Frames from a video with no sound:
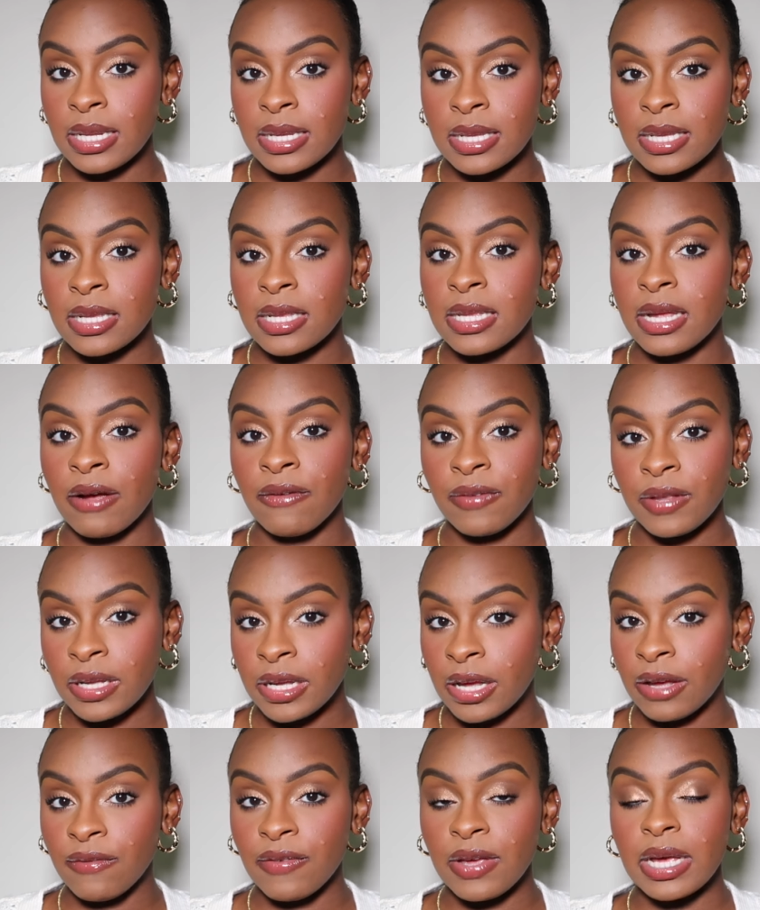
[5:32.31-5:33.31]
This is definitely
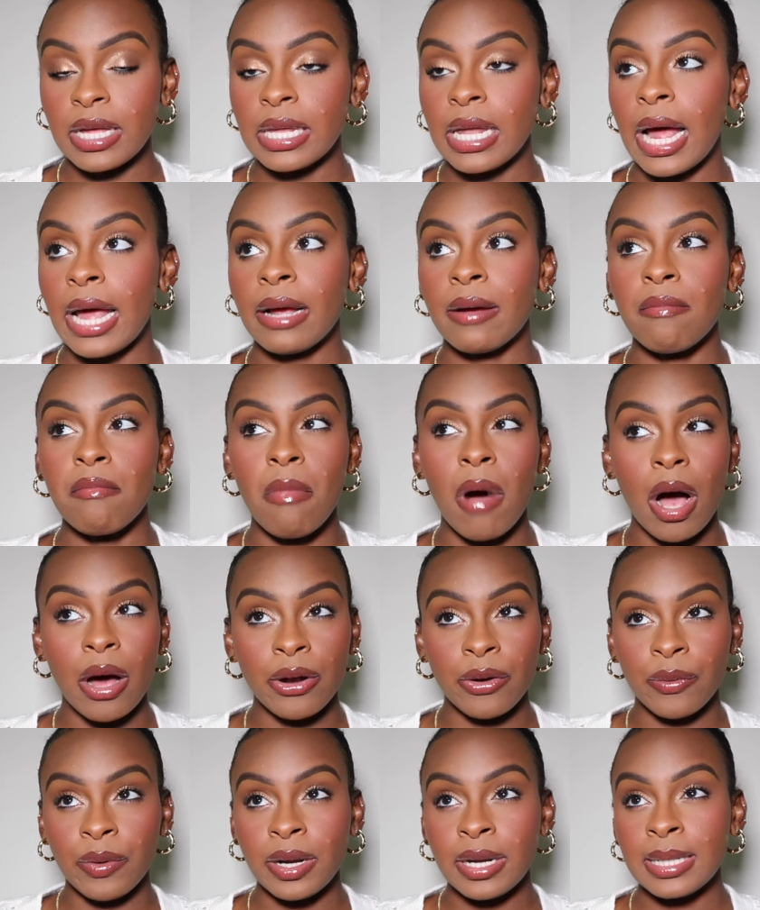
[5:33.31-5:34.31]
giving like
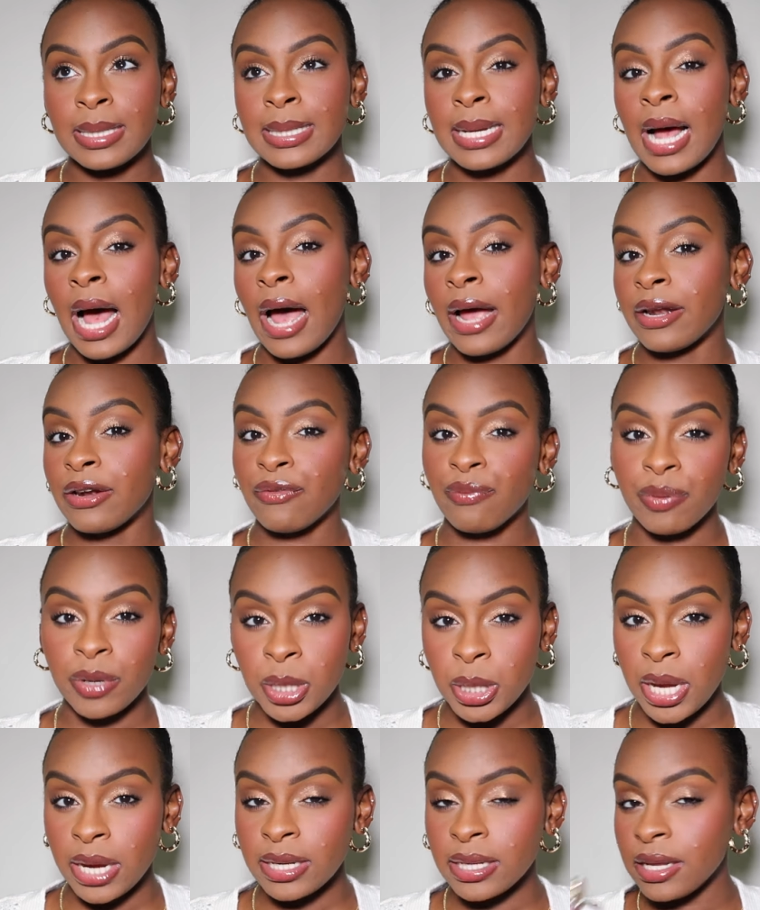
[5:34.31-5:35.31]
moderate kind of
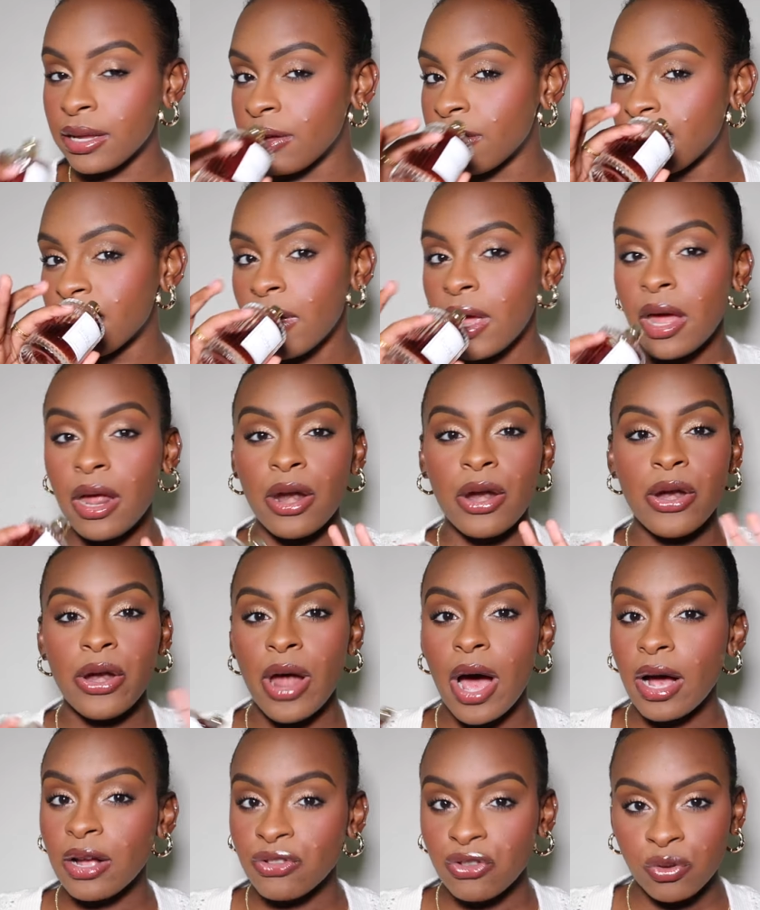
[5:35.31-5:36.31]
projective,
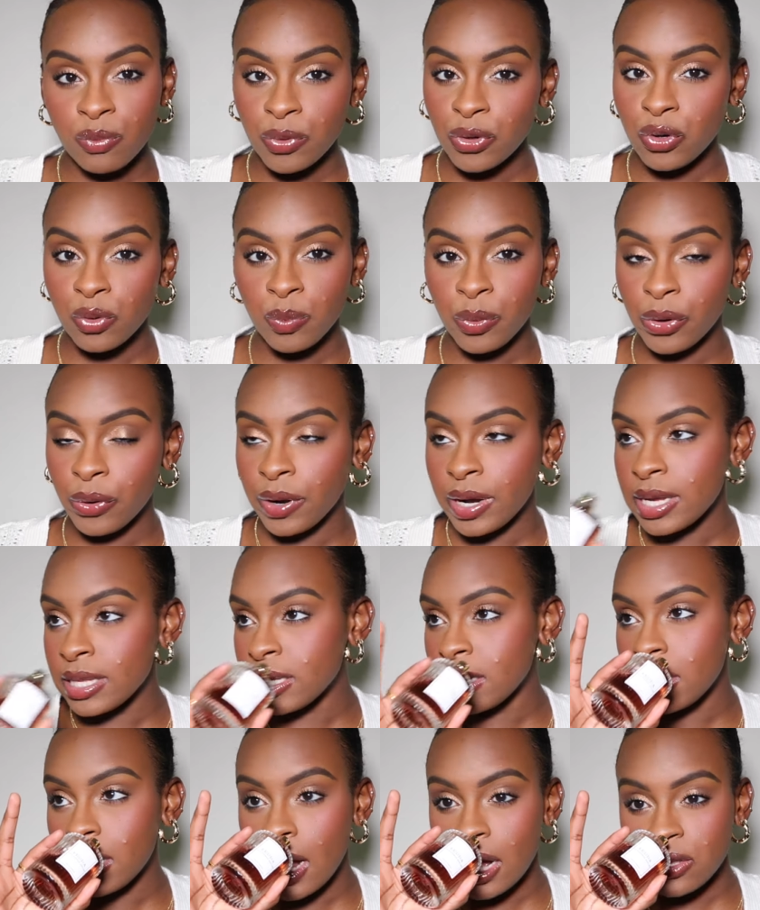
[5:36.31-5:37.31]
not super duper
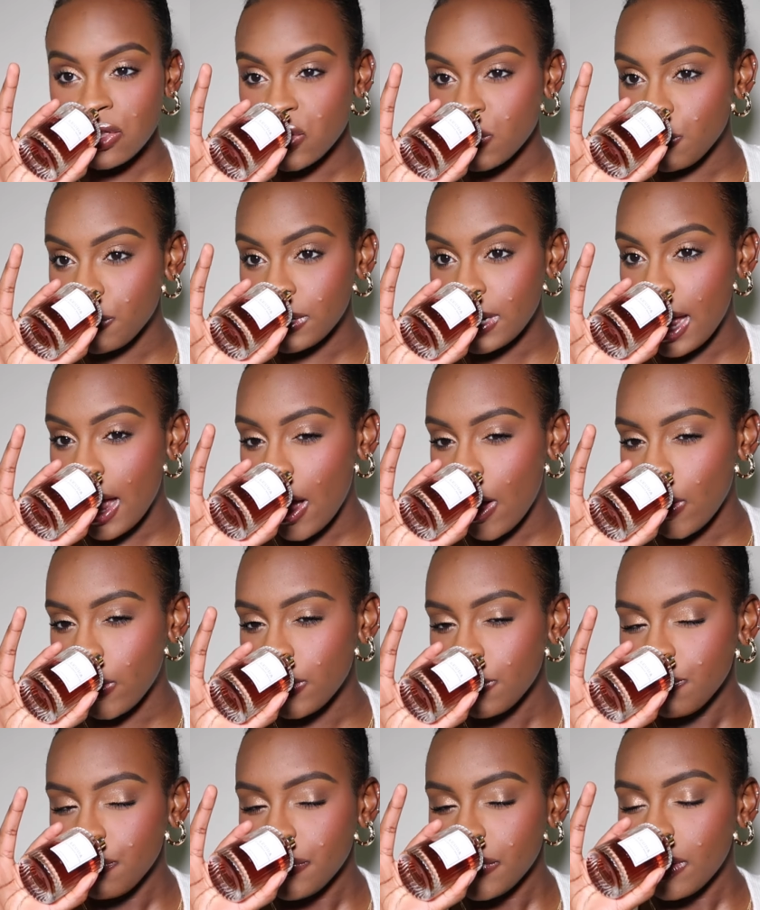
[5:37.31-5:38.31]
crazy, not super loud,
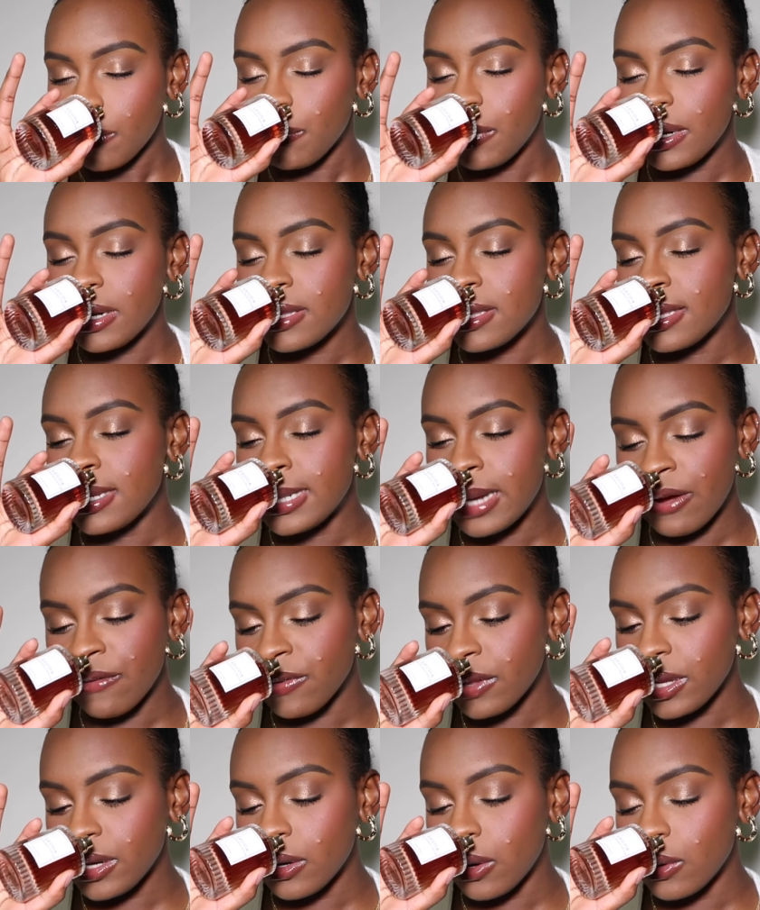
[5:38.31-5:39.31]
but it's
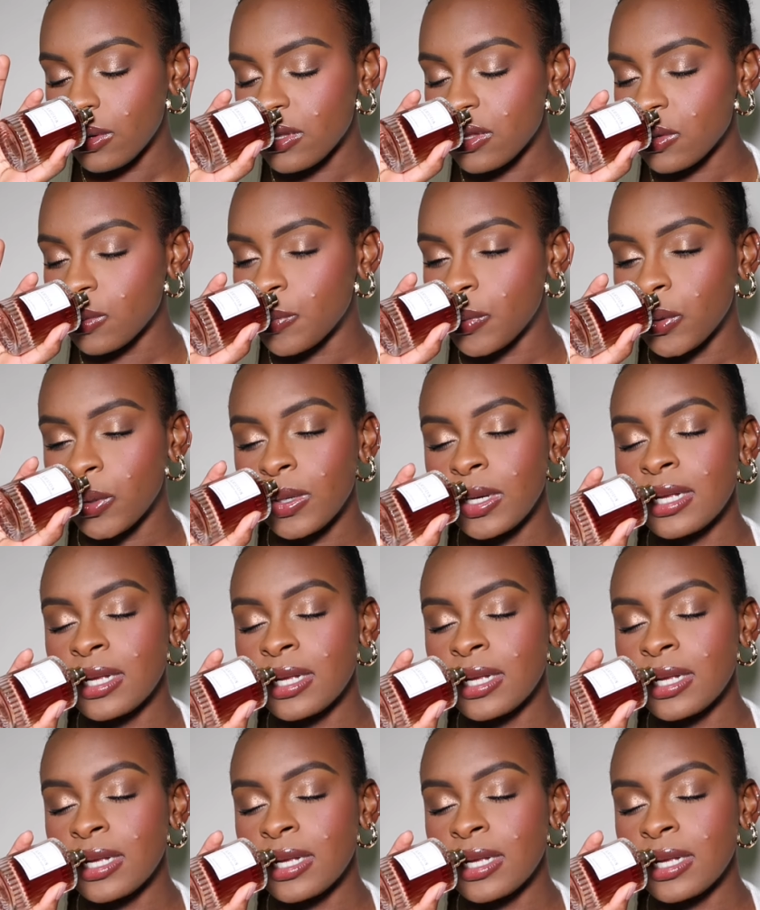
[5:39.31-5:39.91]
definitely noticeable.